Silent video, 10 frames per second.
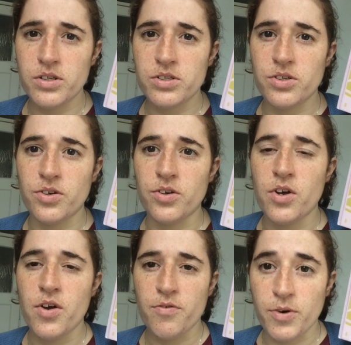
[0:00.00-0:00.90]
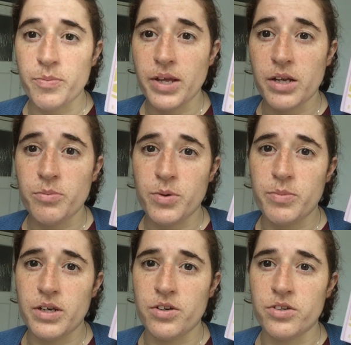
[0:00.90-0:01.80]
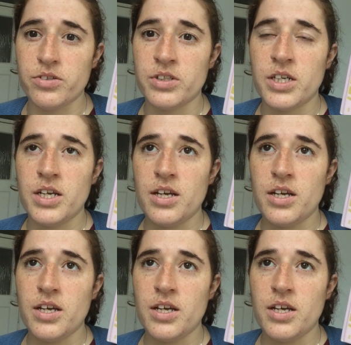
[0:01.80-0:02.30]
so from that moment on